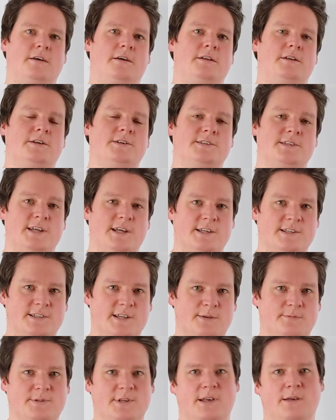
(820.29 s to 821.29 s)
the stair
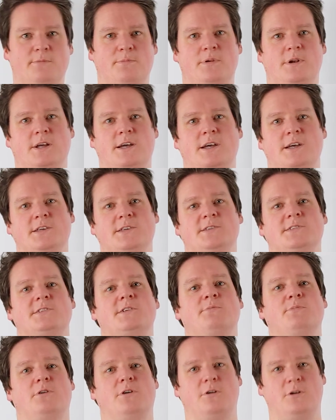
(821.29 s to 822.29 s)
steps are placed,
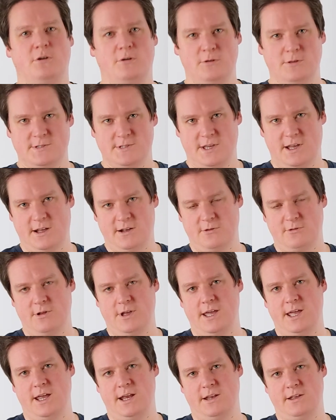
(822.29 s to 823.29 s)
the boreholes are
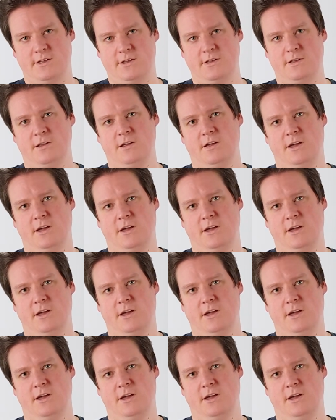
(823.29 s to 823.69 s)
created,